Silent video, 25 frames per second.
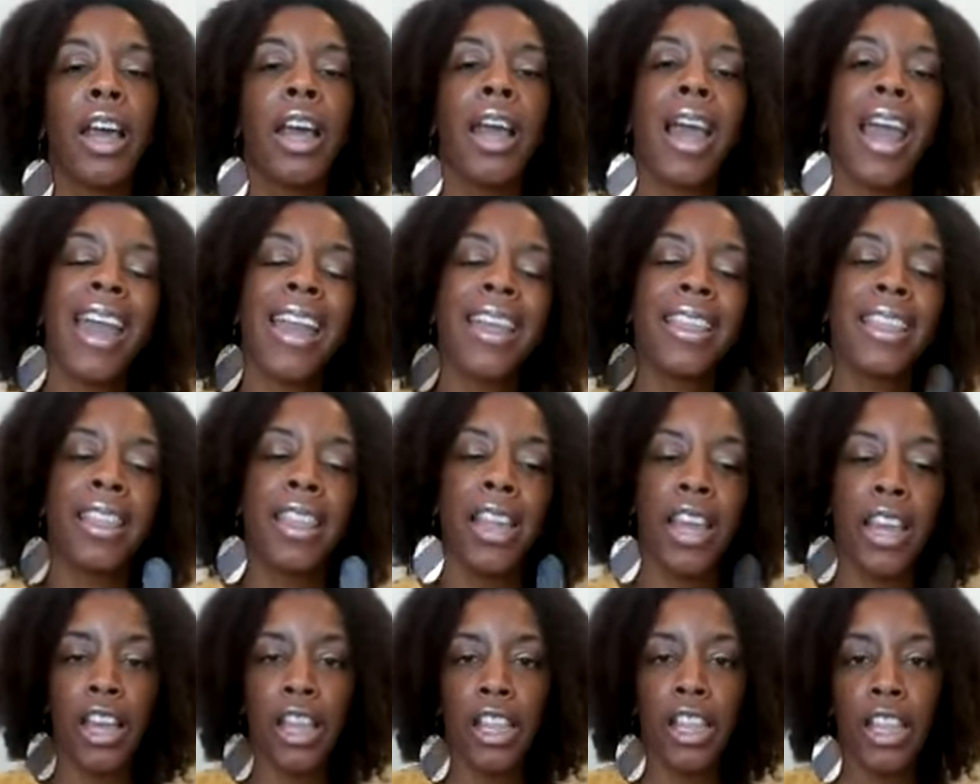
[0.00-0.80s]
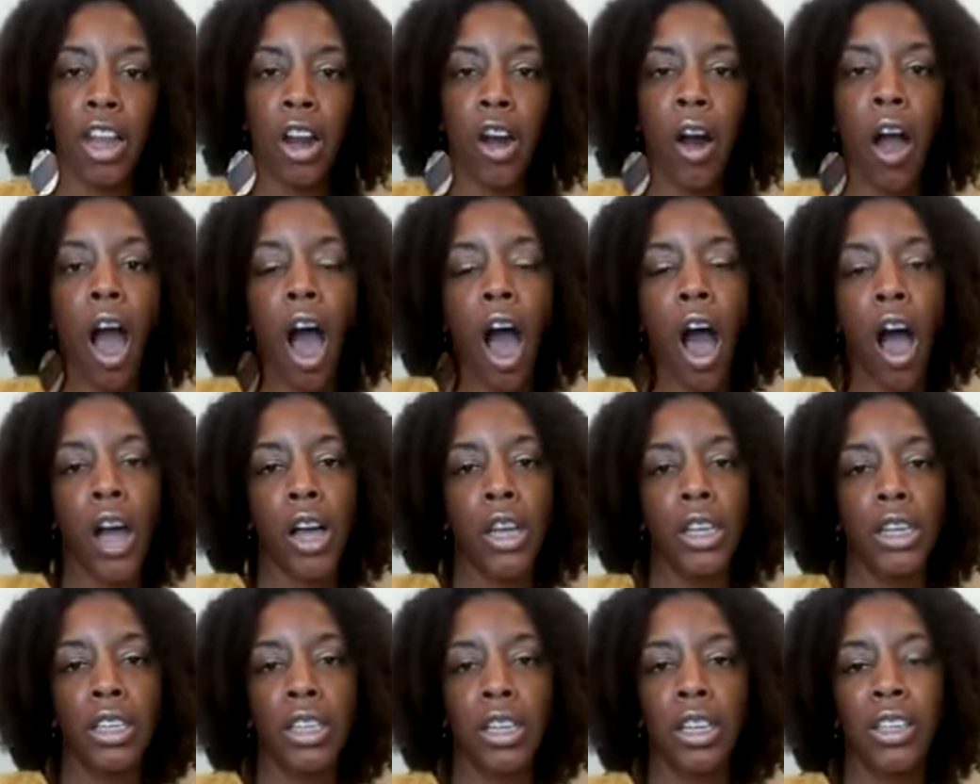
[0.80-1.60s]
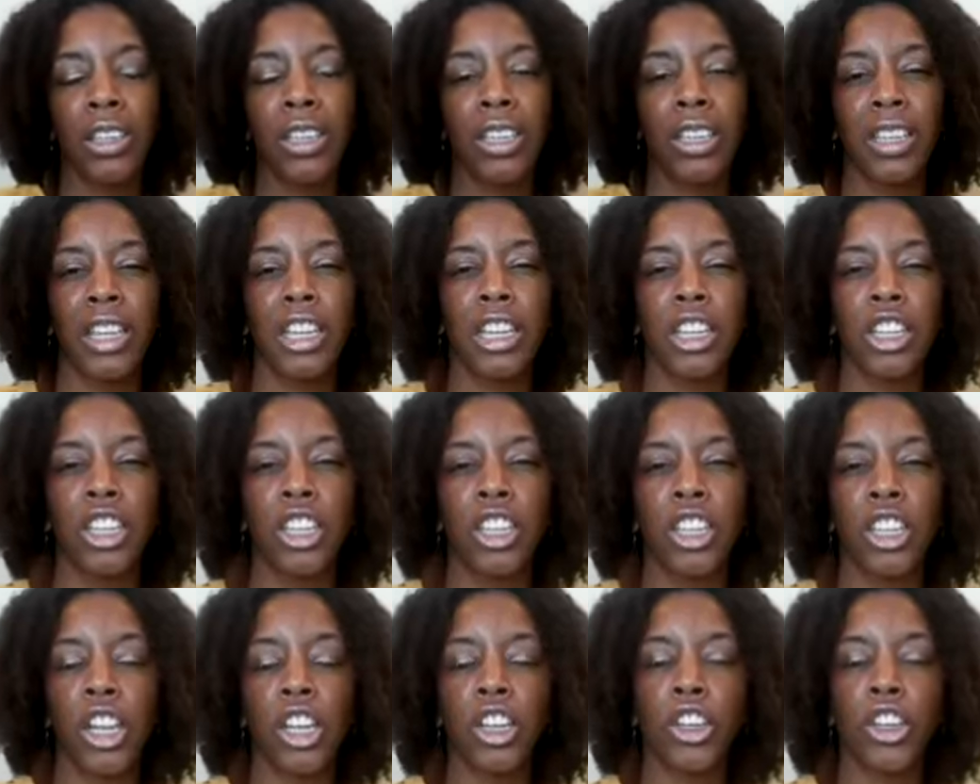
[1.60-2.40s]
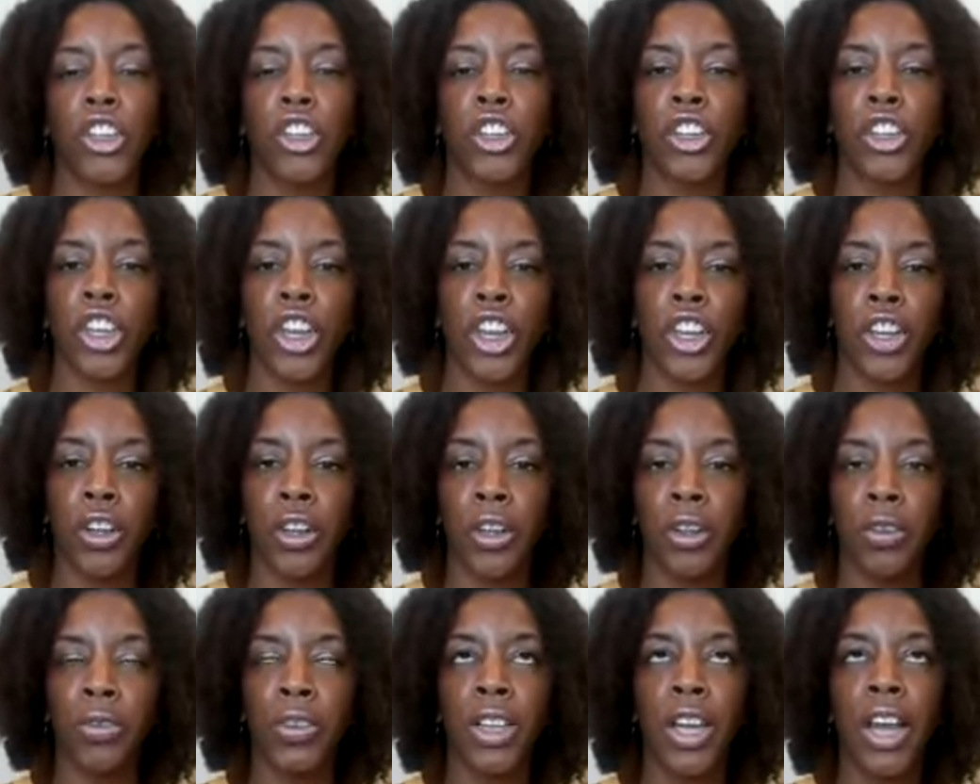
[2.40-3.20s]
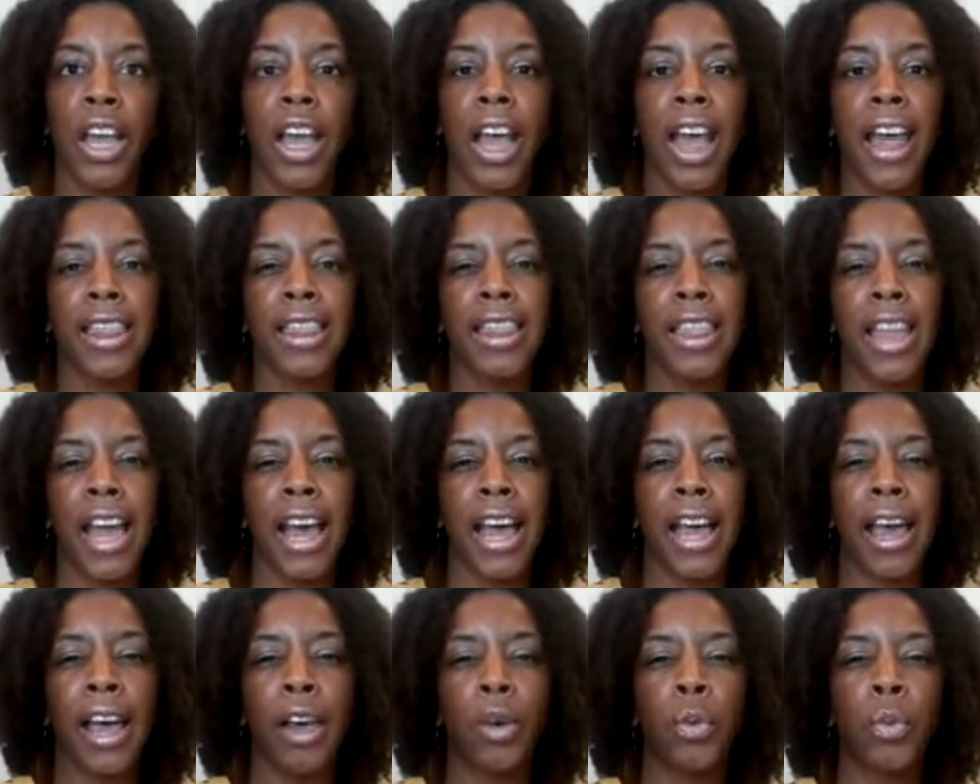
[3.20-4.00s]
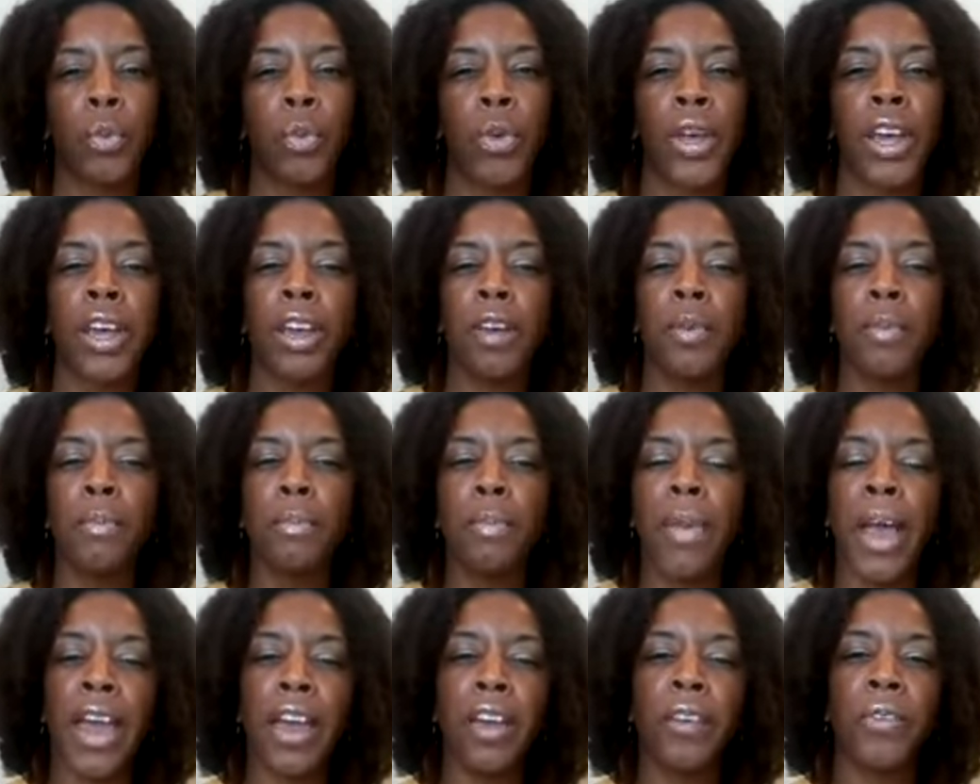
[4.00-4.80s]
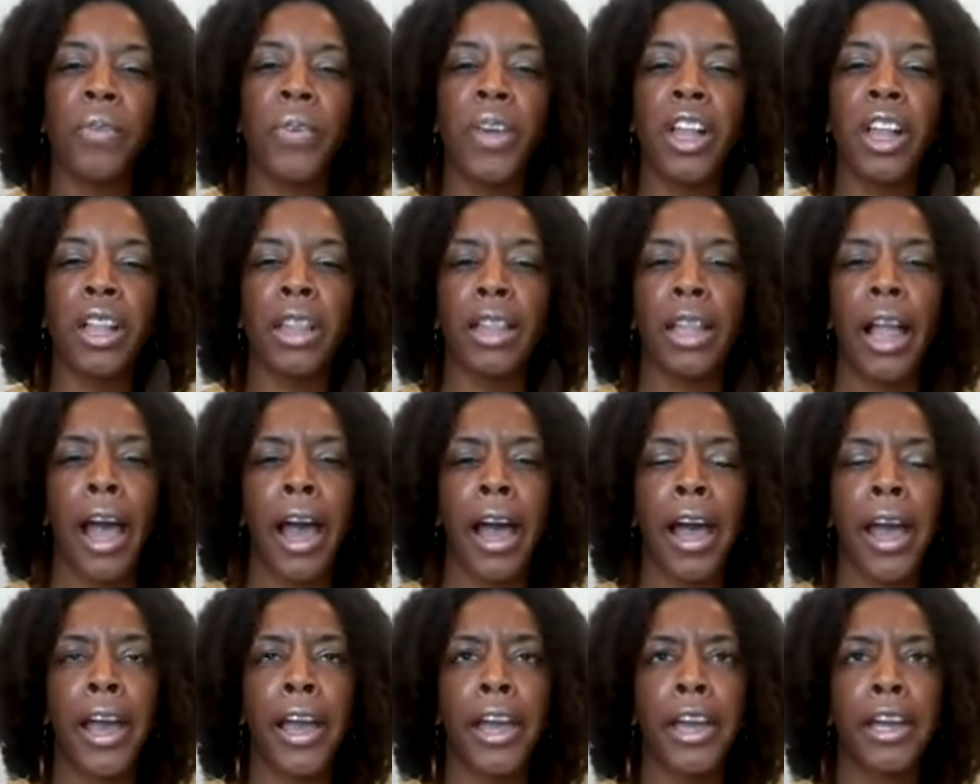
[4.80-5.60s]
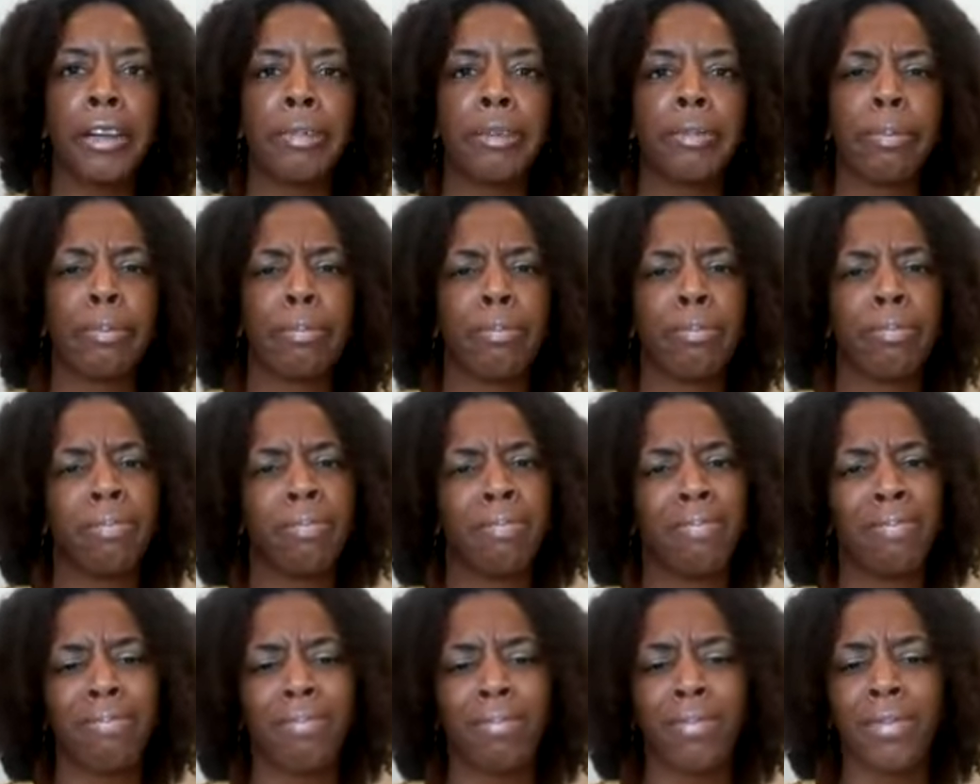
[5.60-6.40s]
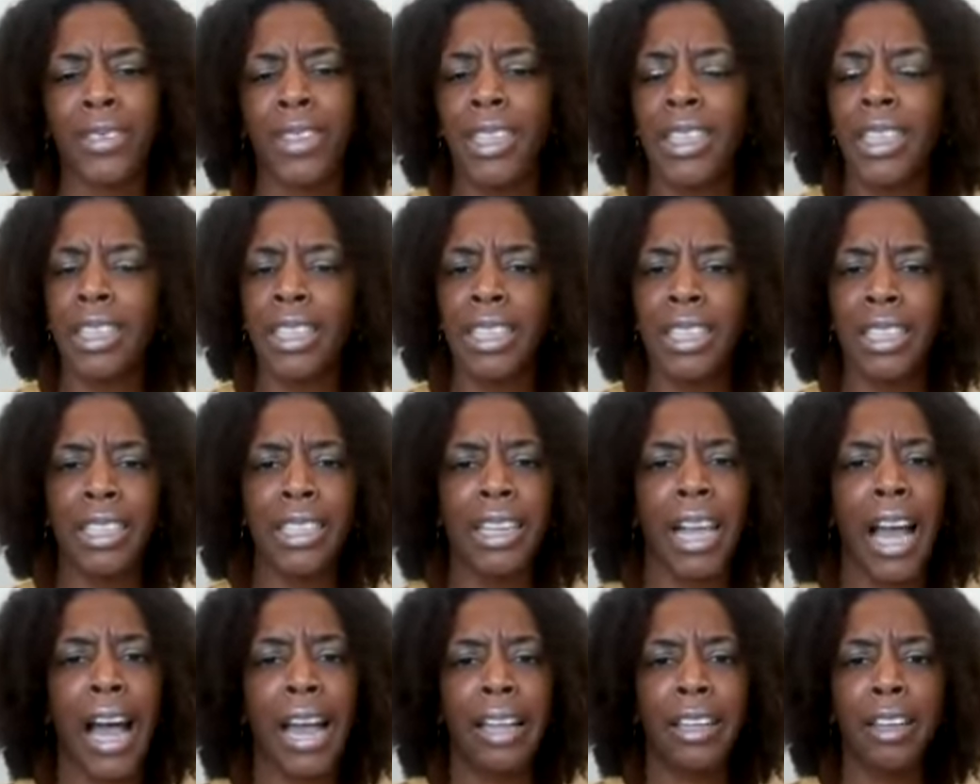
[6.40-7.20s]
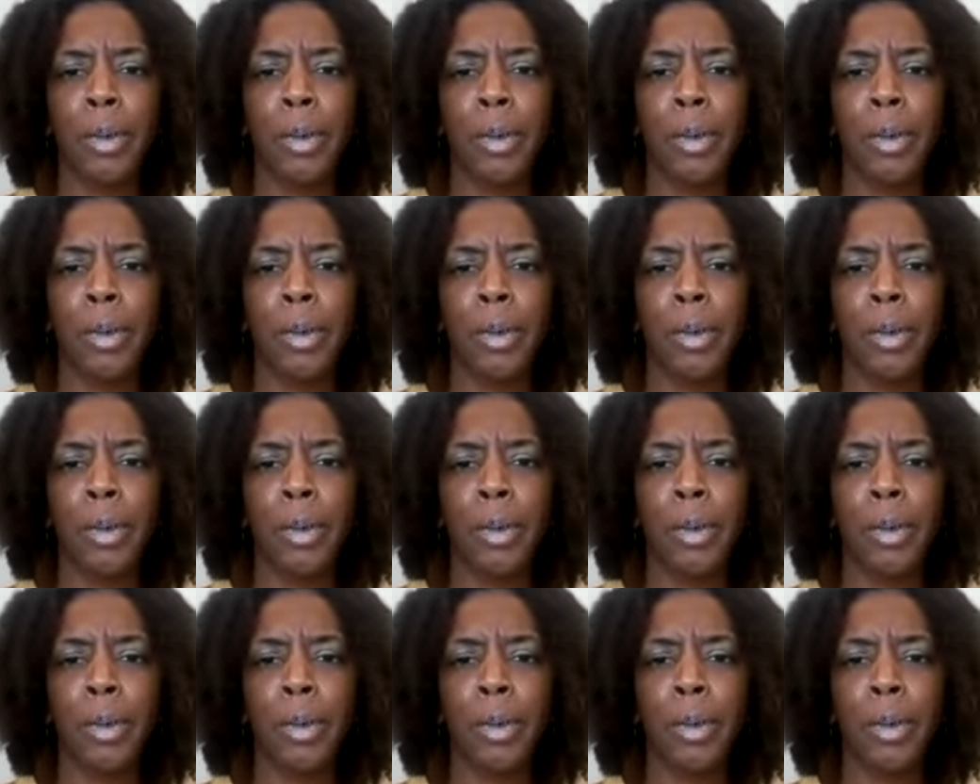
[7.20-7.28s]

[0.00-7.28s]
And then there are also seasons that shift that we may feel like this is not the